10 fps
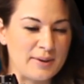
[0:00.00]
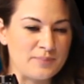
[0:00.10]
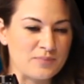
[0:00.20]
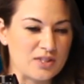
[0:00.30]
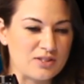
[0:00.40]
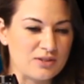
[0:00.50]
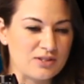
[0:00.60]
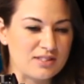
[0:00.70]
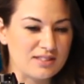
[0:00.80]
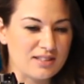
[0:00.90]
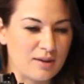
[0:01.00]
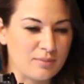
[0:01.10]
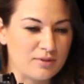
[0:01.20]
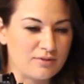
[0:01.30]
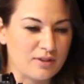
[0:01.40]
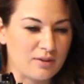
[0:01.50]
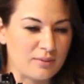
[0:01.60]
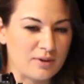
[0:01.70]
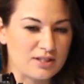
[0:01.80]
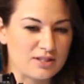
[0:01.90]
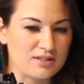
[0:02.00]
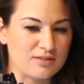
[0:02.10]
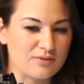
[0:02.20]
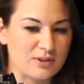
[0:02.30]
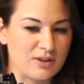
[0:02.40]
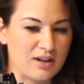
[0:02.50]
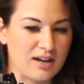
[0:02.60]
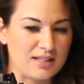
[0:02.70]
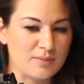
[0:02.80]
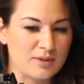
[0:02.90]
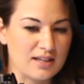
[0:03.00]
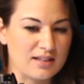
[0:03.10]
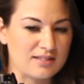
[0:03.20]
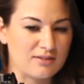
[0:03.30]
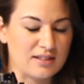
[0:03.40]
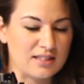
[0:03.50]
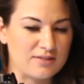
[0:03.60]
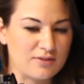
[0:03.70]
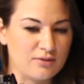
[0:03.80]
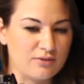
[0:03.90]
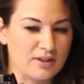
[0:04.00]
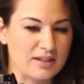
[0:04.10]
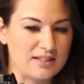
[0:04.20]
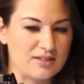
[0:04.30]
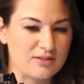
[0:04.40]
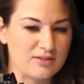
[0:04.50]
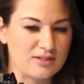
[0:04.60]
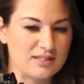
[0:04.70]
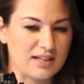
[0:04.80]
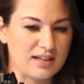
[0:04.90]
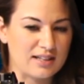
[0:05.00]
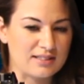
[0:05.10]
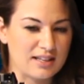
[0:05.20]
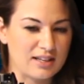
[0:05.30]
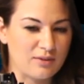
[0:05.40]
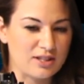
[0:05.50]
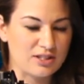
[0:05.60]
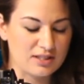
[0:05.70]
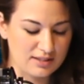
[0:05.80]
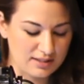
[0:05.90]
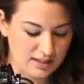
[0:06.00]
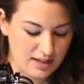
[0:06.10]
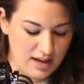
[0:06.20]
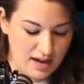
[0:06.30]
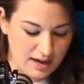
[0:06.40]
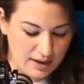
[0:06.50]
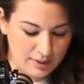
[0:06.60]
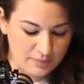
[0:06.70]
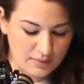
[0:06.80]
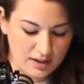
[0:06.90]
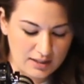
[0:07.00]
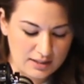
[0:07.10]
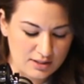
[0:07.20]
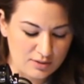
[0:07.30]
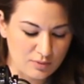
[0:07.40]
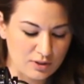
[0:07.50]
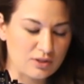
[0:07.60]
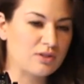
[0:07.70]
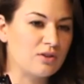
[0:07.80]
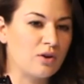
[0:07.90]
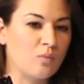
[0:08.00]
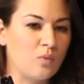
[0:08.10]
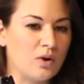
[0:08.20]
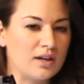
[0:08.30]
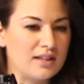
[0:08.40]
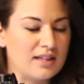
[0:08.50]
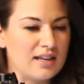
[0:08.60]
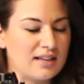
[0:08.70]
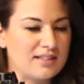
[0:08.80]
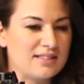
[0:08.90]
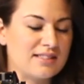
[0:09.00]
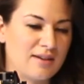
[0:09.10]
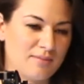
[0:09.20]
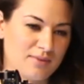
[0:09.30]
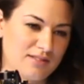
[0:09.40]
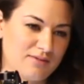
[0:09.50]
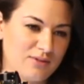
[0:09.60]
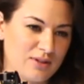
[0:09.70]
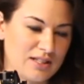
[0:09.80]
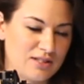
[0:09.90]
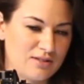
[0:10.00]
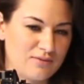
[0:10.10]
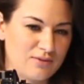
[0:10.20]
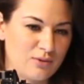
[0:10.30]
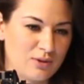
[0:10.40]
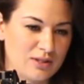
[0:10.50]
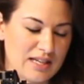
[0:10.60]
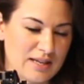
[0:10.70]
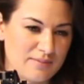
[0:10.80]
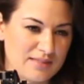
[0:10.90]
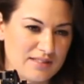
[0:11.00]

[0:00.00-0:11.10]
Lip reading: So just a couple of follow-up questions for you guys, but yes, audience, feel free to start asking questions. I just wanted to know, what are the next steps for each of your teams?